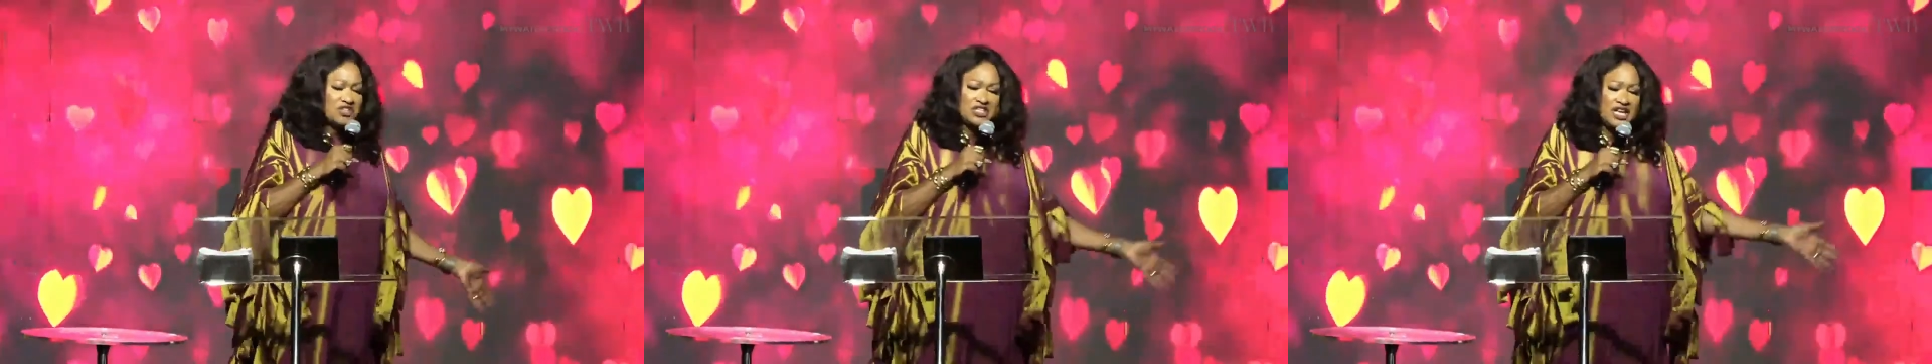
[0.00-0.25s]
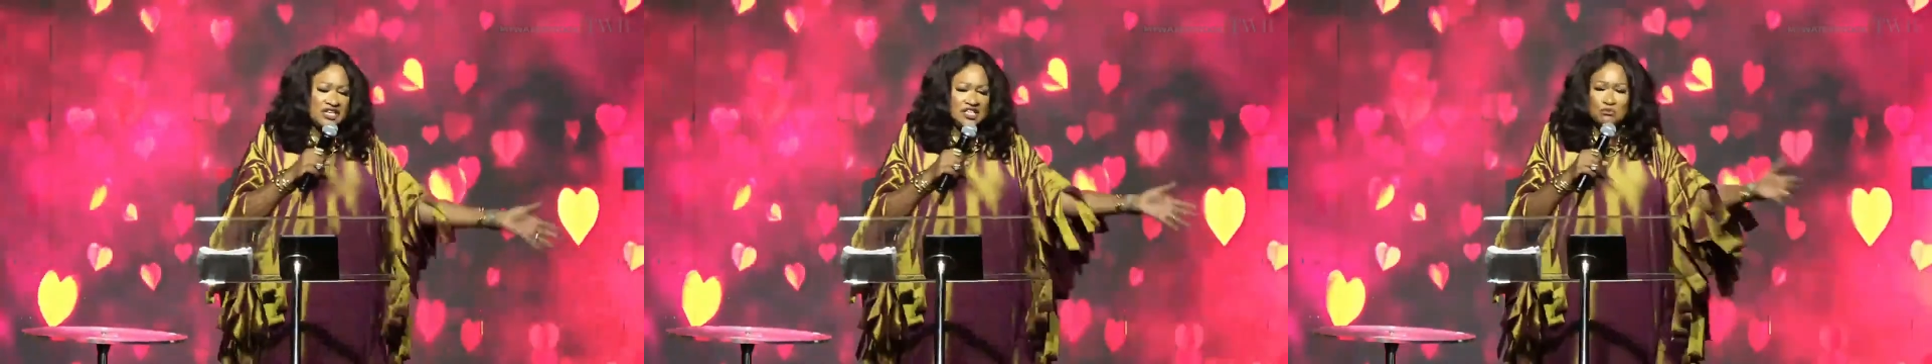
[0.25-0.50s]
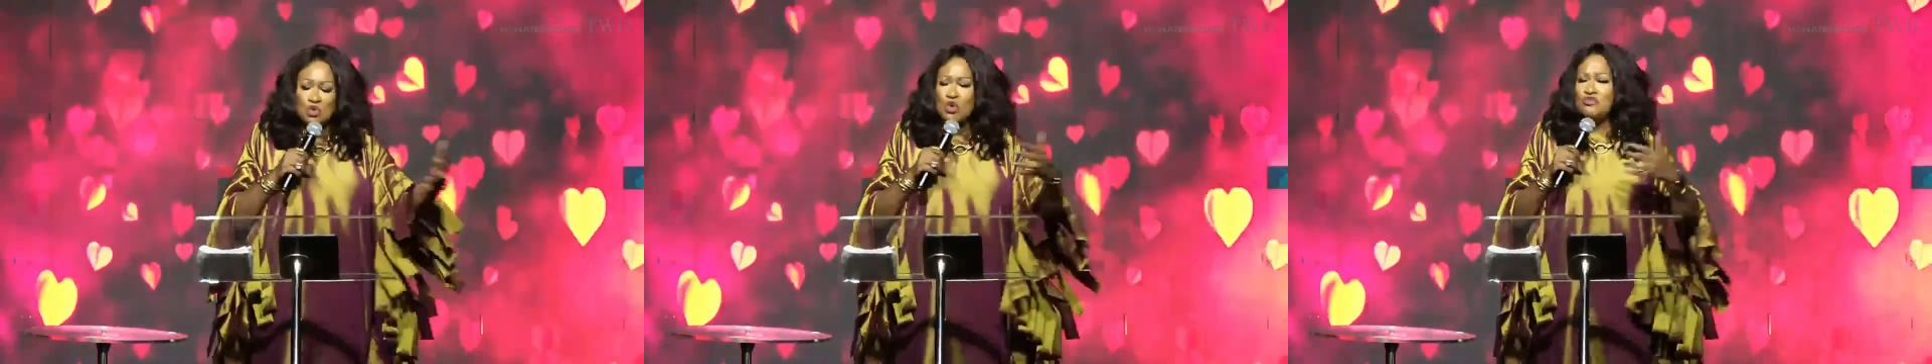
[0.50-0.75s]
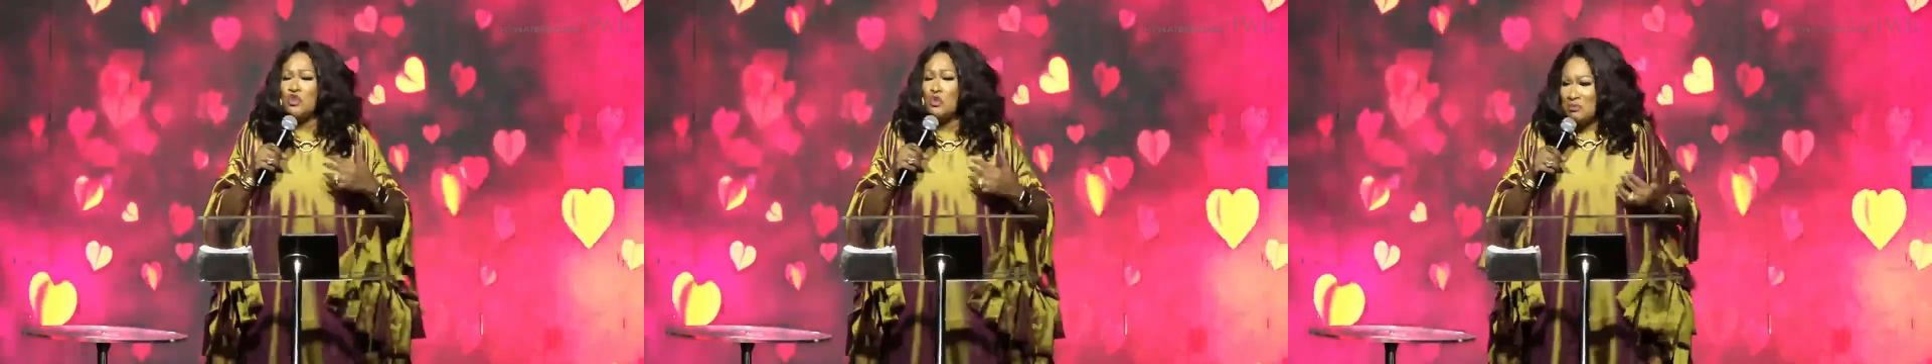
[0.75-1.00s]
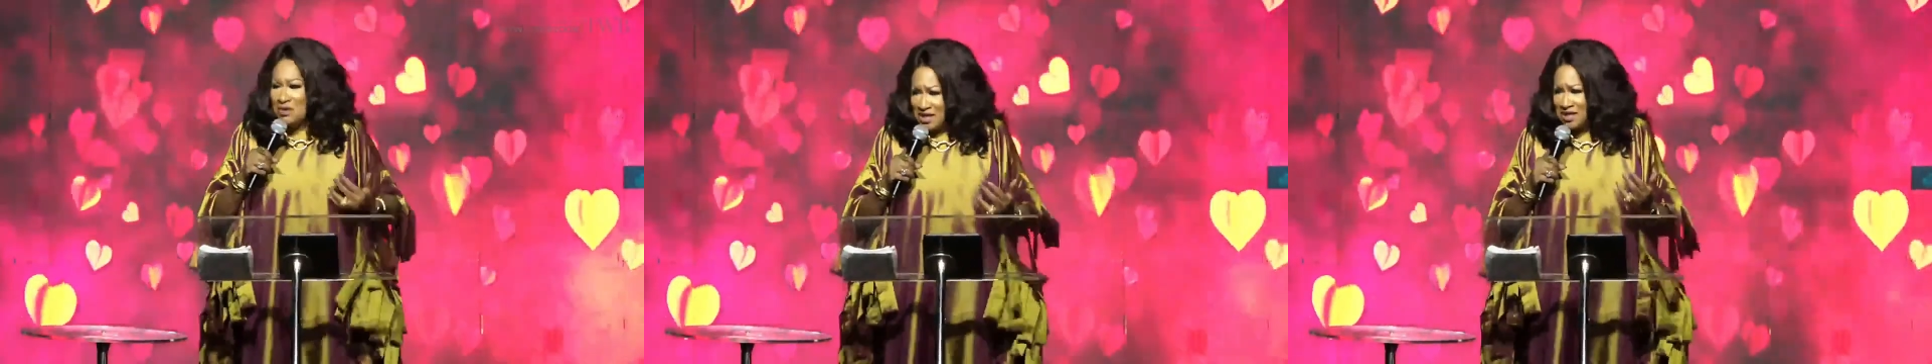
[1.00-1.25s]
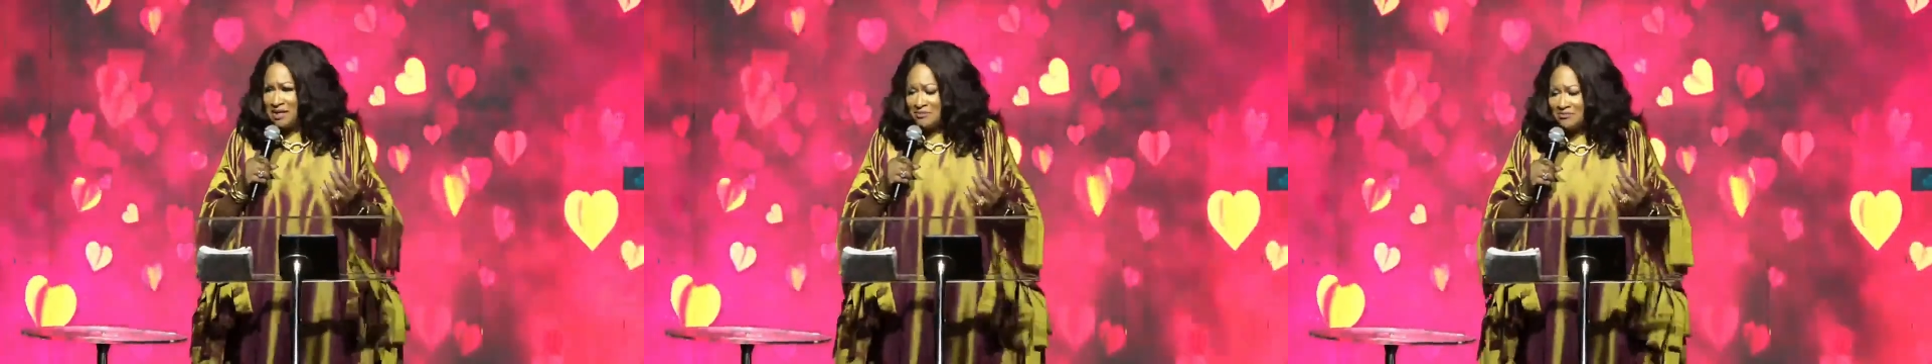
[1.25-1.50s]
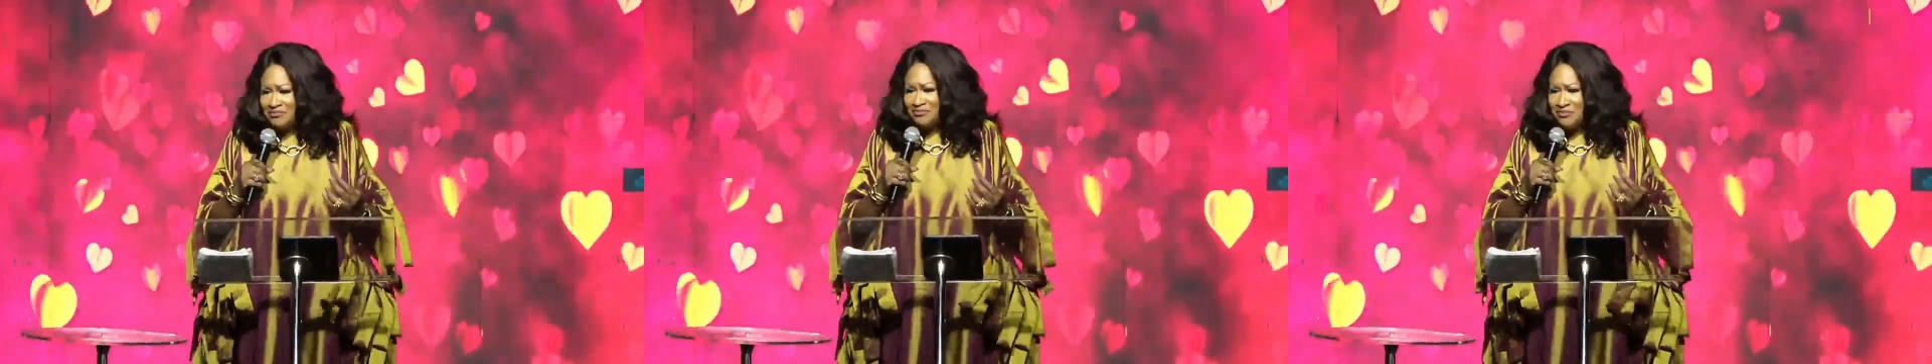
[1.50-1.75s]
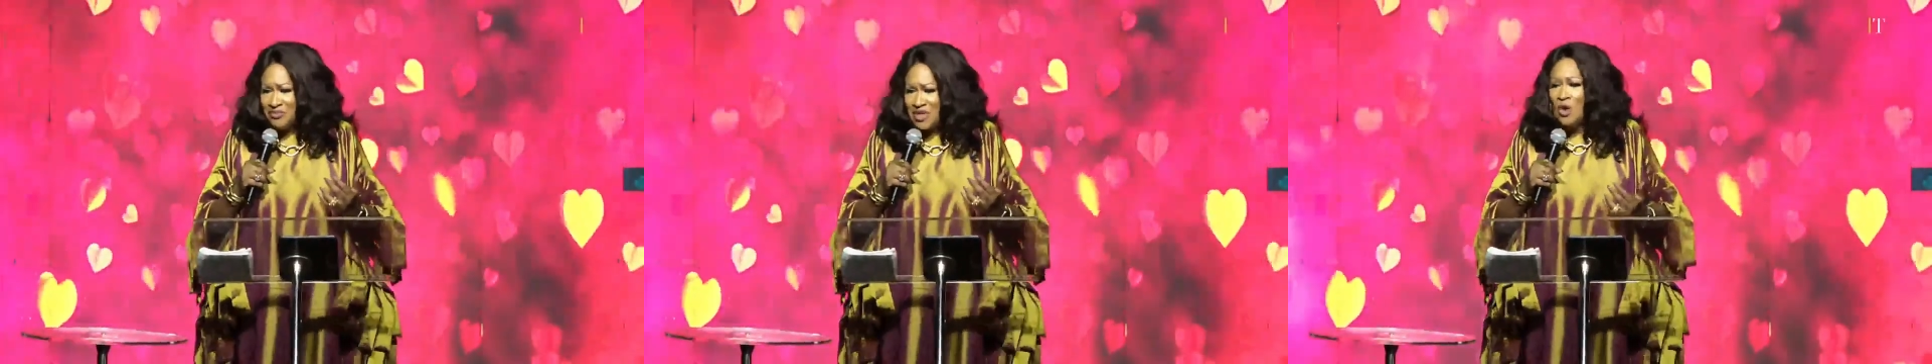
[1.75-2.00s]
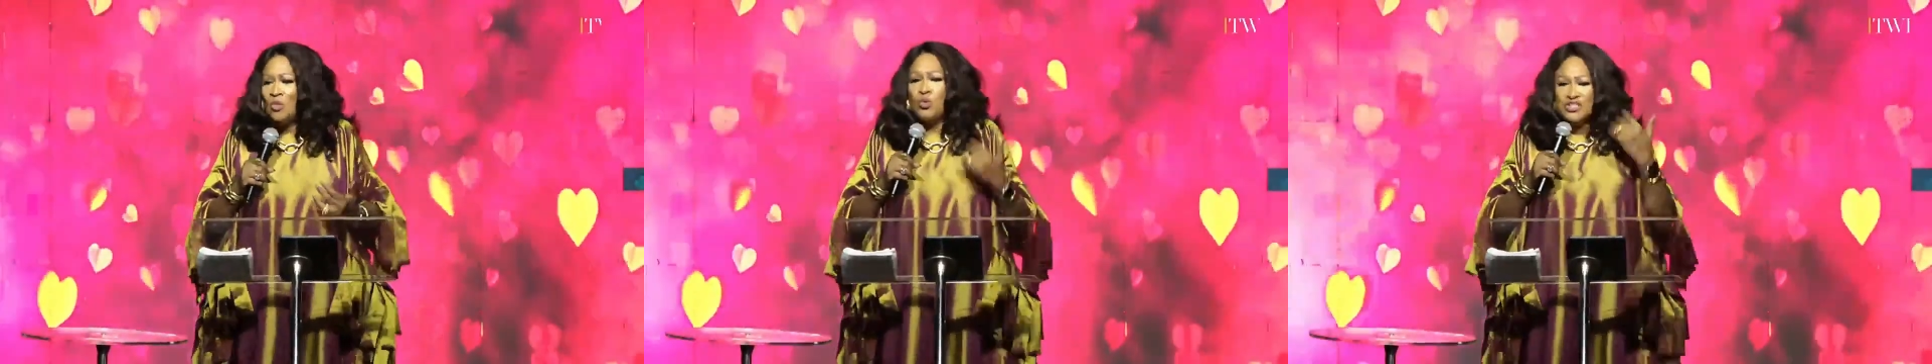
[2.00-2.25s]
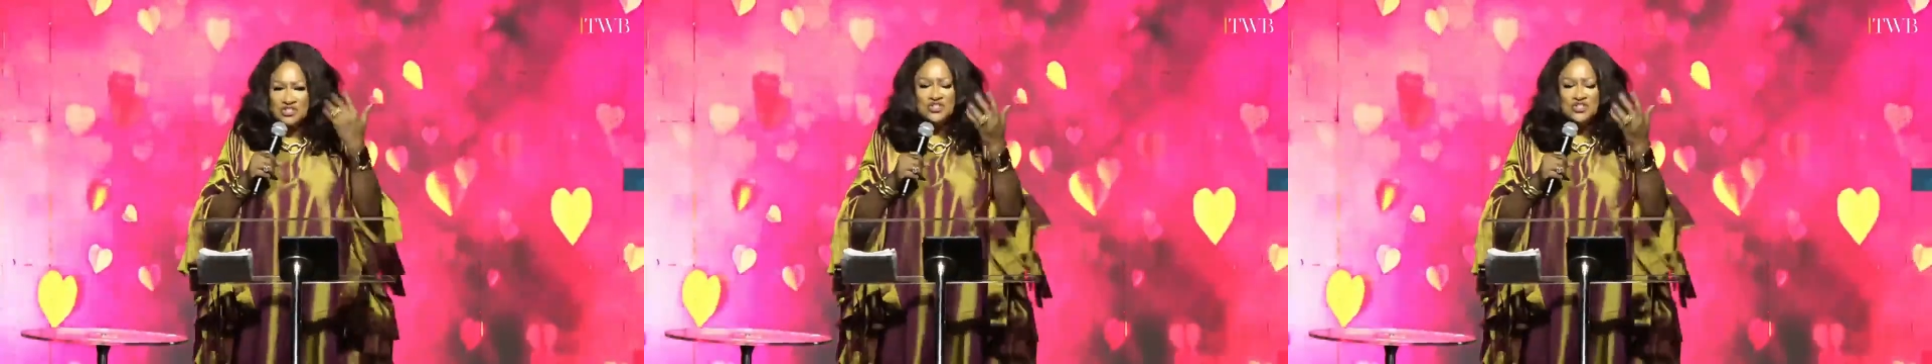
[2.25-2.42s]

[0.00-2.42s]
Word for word: the kingdom or for me, what